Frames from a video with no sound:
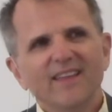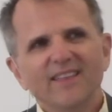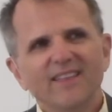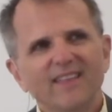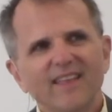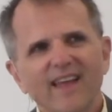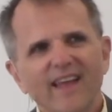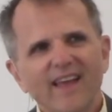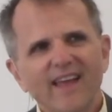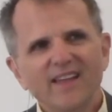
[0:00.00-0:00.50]

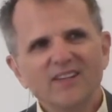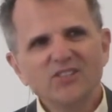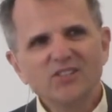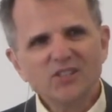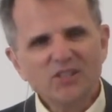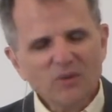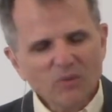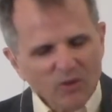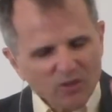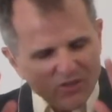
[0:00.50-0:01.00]
that
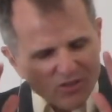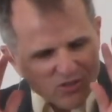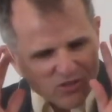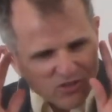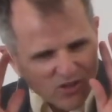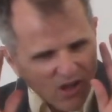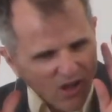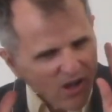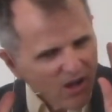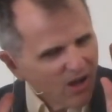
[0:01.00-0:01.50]
she was
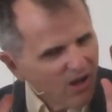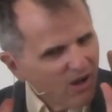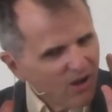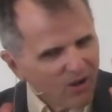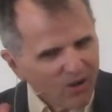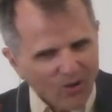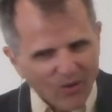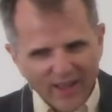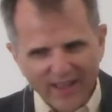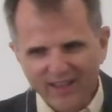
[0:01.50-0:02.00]

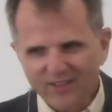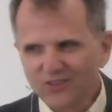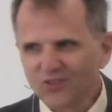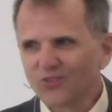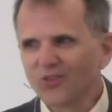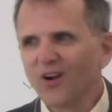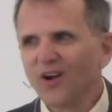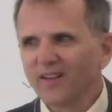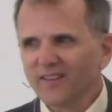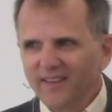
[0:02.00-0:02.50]
so
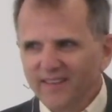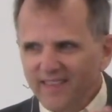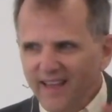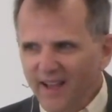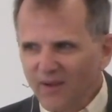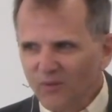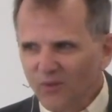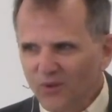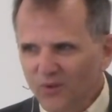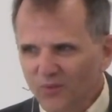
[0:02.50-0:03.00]
headstrong
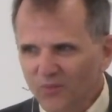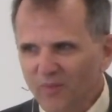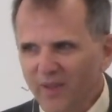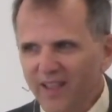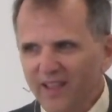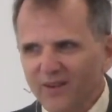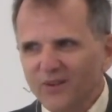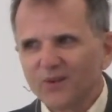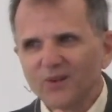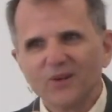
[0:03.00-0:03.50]
that would have
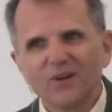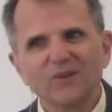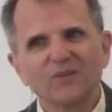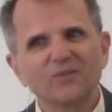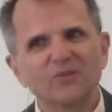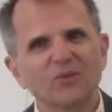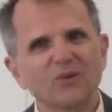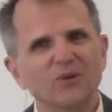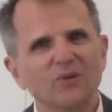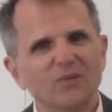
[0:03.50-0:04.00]
made
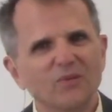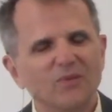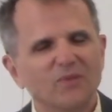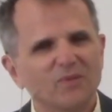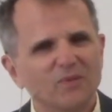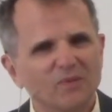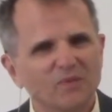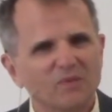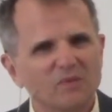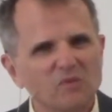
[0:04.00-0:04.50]
her sort of